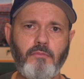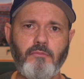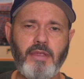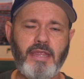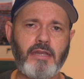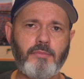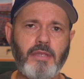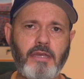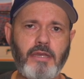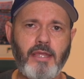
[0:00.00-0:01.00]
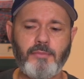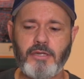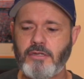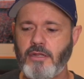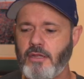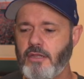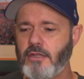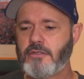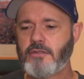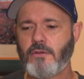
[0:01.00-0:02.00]
may end up getting damaged.
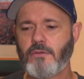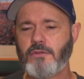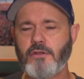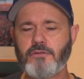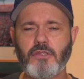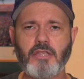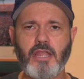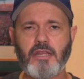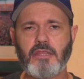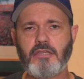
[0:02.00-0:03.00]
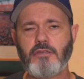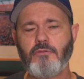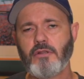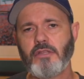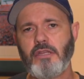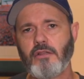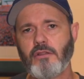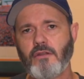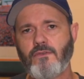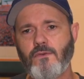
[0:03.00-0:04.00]
So those are the kind of things you really need to
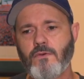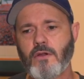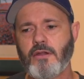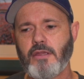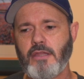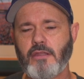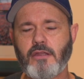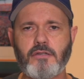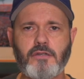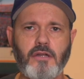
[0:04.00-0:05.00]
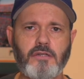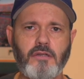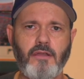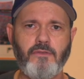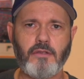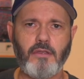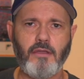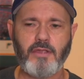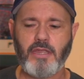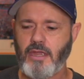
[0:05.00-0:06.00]
look for in the construction
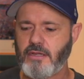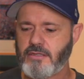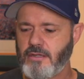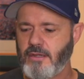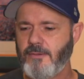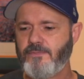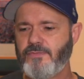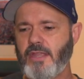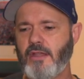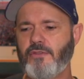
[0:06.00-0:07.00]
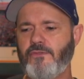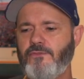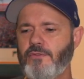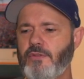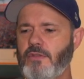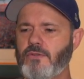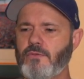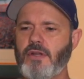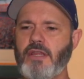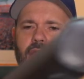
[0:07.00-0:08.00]
of a case. Now, this
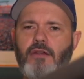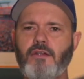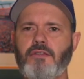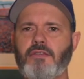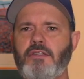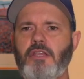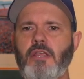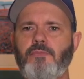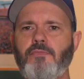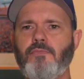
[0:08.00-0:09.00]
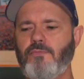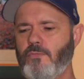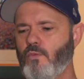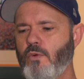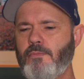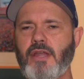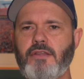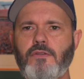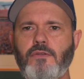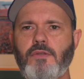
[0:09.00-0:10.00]
one right here is a cheap
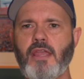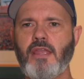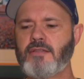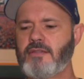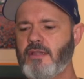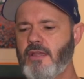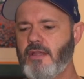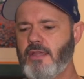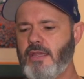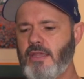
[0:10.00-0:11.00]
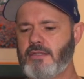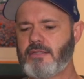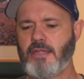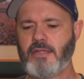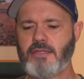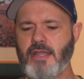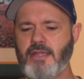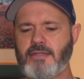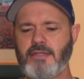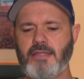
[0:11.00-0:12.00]
1x2 case. It's
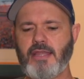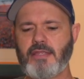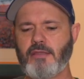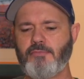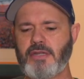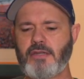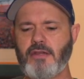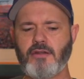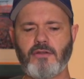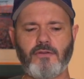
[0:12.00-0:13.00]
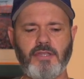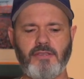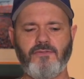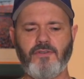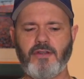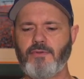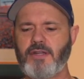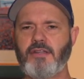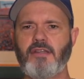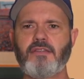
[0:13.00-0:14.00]
nice in that the material is very
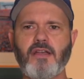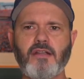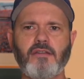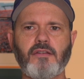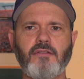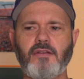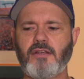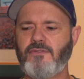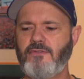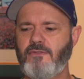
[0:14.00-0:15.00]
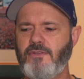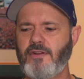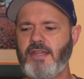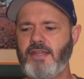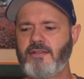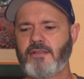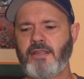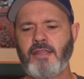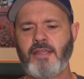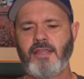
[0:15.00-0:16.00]
rigid. It's not gonna crush very
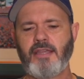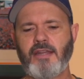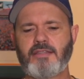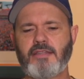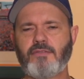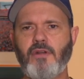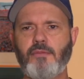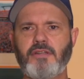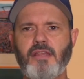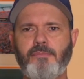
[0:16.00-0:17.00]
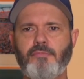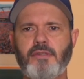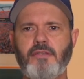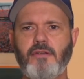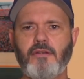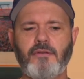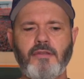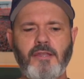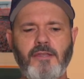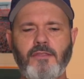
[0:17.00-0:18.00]
easily. And it's this rubber type of material.
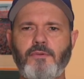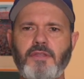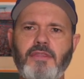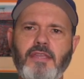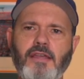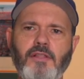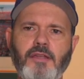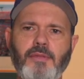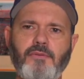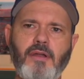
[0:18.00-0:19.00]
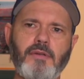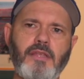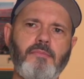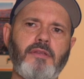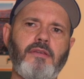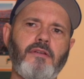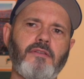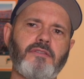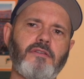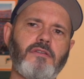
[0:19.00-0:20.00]
The one thing I don't like about the rubber type
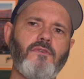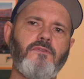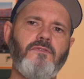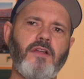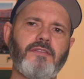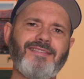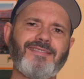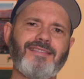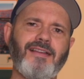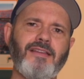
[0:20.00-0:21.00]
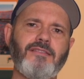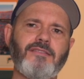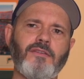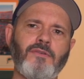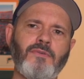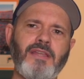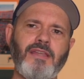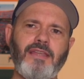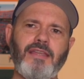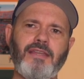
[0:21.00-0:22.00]
materials is there's no felt inside, so
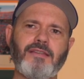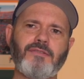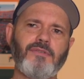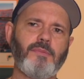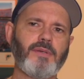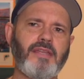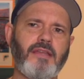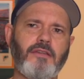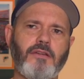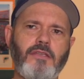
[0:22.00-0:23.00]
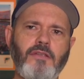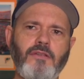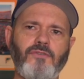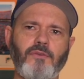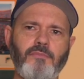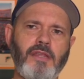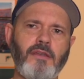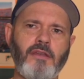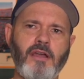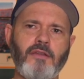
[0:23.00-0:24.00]
it doesn't really protect your cues from
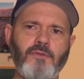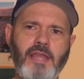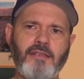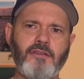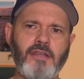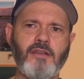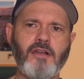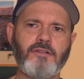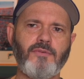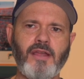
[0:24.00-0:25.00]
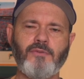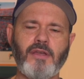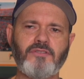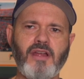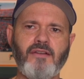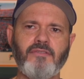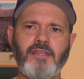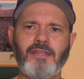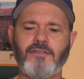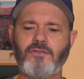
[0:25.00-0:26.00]
getting as they're getting knocked around while traveling,
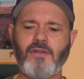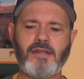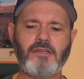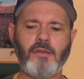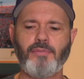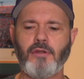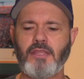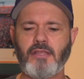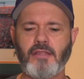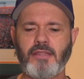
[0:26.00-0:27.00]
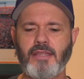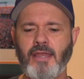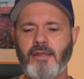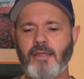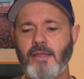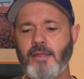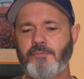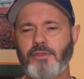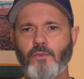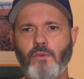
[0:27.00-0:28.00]
getting scratched up or anything like that.
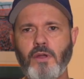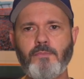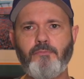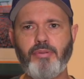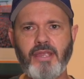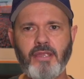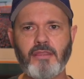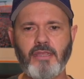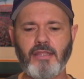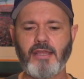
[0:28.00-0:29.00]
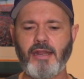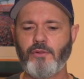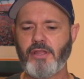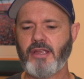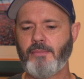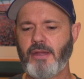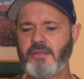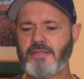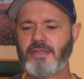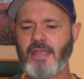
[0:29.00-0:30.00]
But the one big thing that I don't like about
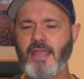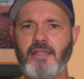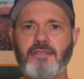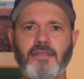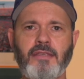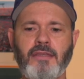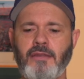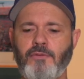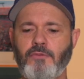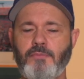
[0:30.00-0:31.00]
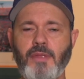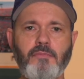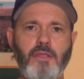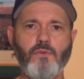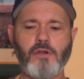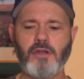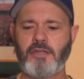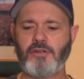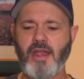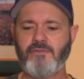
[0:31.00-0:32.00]
this case and would make me
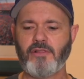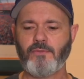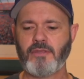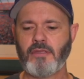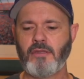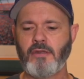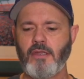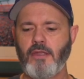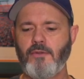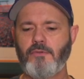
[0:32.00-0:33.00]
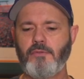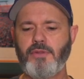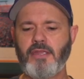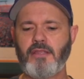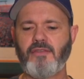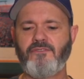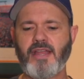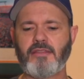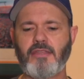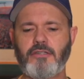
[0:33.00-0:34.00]
worried traveling with it would be the
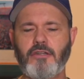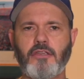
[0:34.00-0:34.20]
fact that your